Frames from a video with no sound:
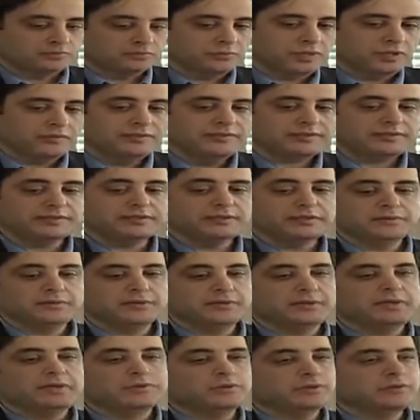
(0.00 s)
obviously come
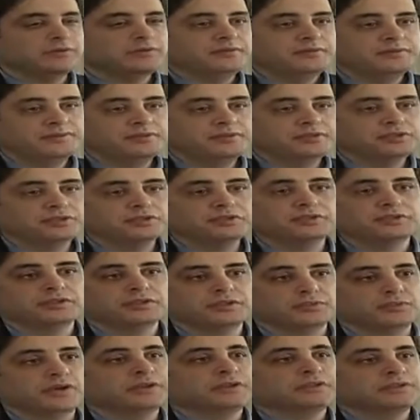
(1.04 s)
and meet with the physician
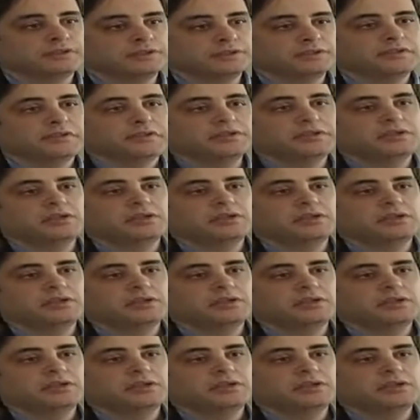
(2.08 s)
directly.